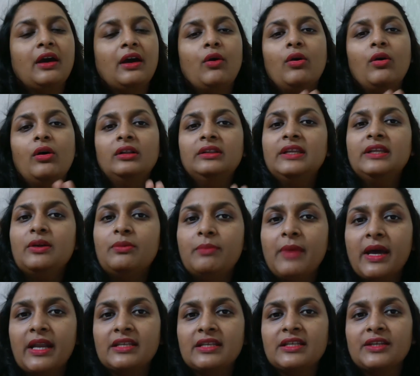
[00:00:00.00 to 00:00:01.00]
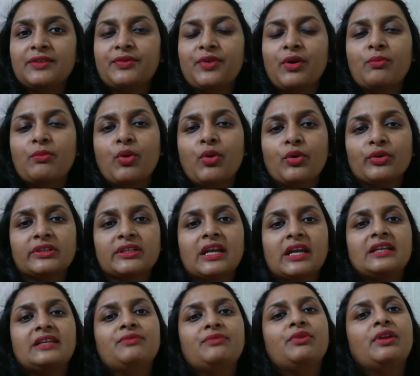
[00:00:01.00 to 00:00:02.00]
all the managers from host
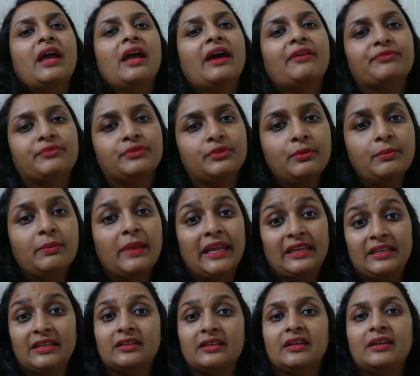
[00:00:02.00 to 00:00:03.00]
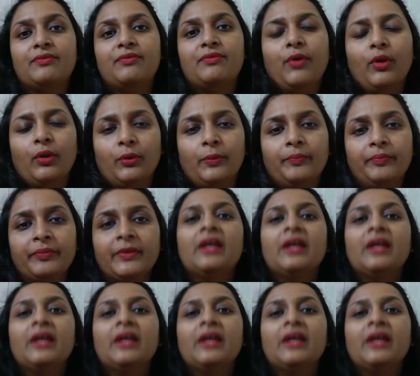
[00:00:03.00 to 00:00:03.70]
country will have to blatantly follow.